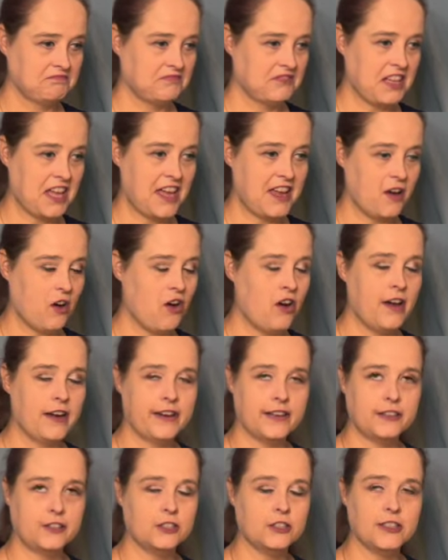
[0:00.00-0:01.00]
day on
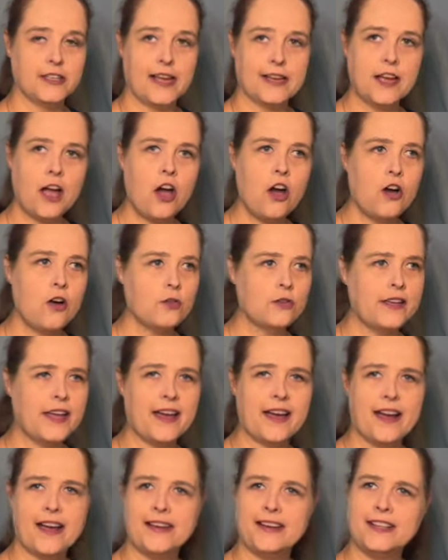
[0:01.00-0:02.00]
and you're like, oh
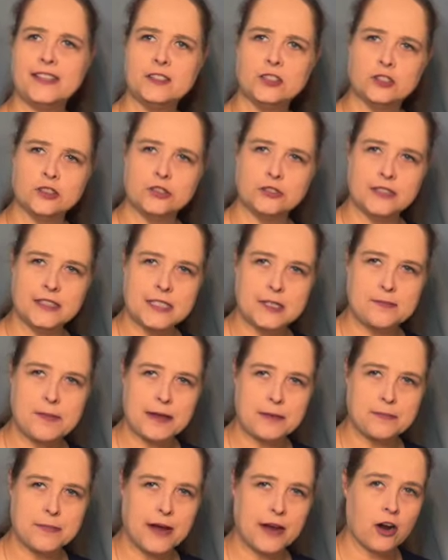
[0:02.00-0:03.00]
yeah, I need to
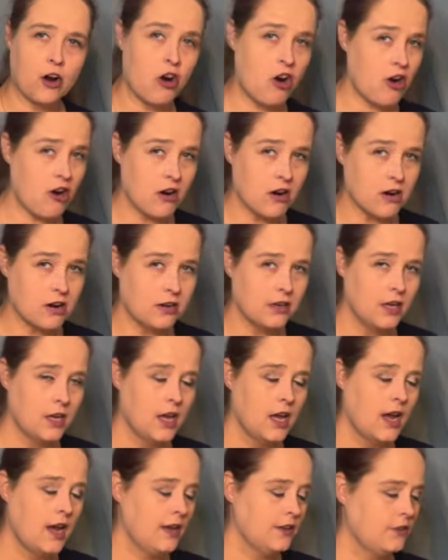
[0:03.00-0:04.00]
inspect my car.
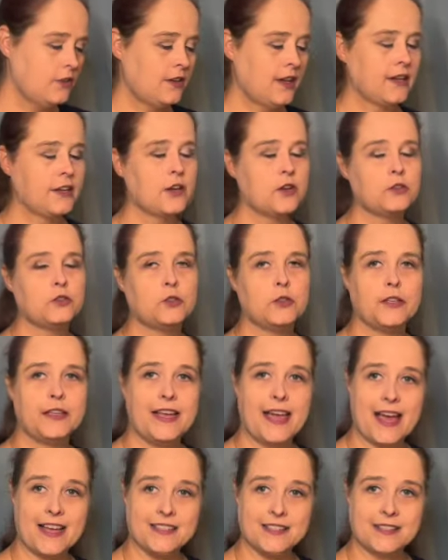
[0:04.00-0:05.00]
You can go to a
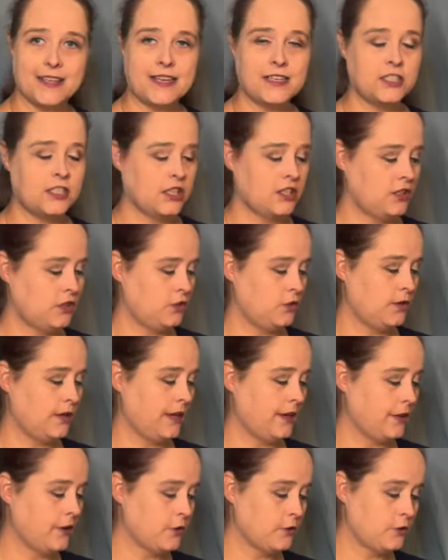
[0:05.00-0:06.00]
gas station, you
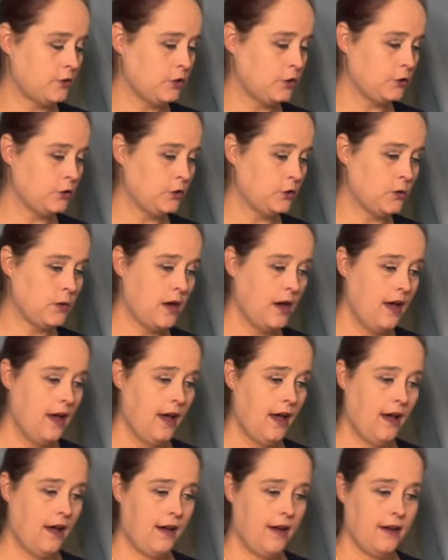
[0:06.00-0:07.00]
can go to
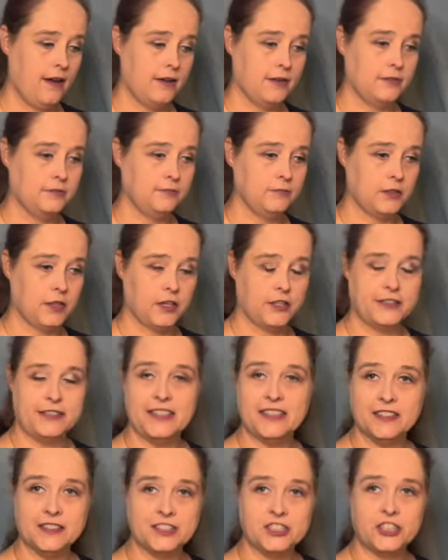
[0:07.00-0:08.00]
um, a
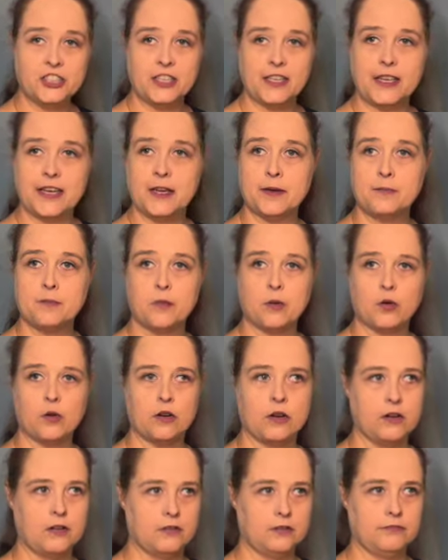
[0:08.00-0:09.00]
dealership
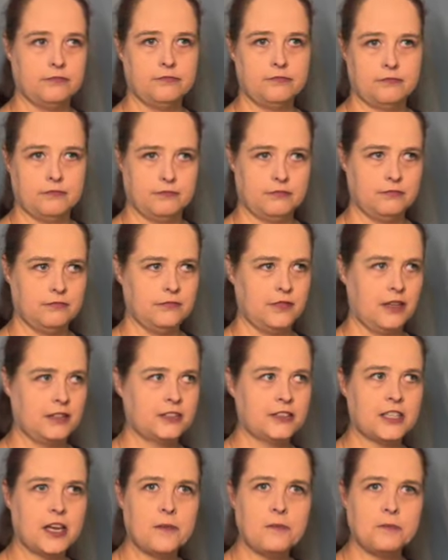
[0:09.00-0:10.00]
or
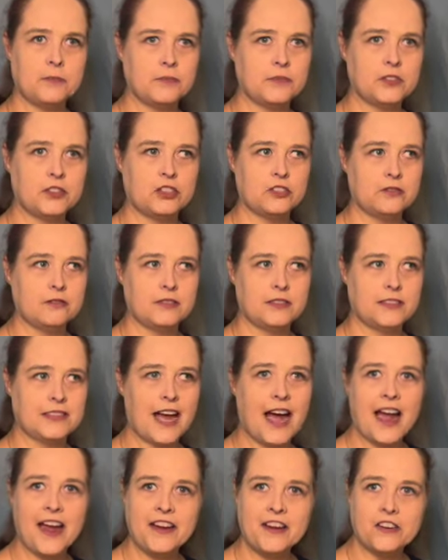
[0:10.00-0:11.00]
some
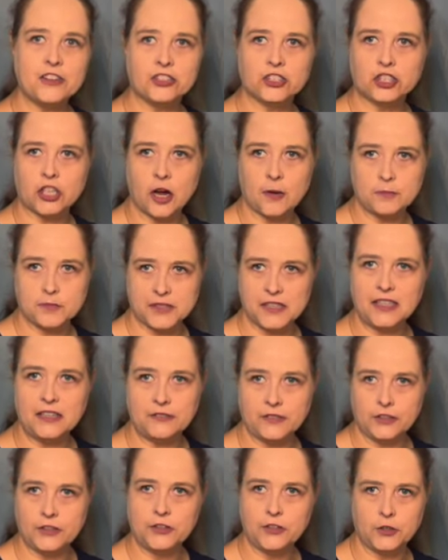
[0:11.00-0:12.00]
tire shops
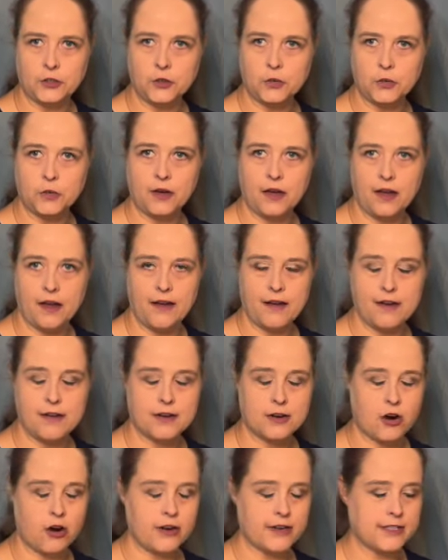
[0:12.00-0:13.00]
even do uh,
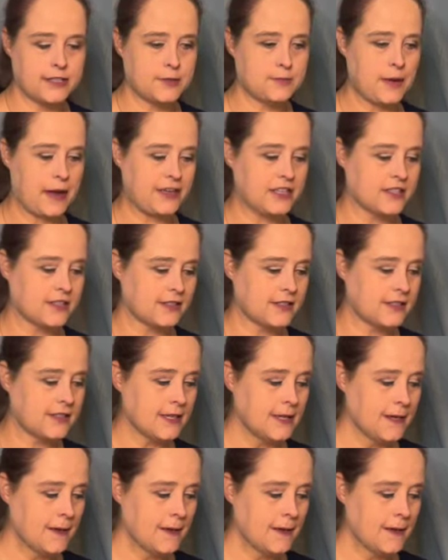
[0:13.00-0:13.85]
car inspections.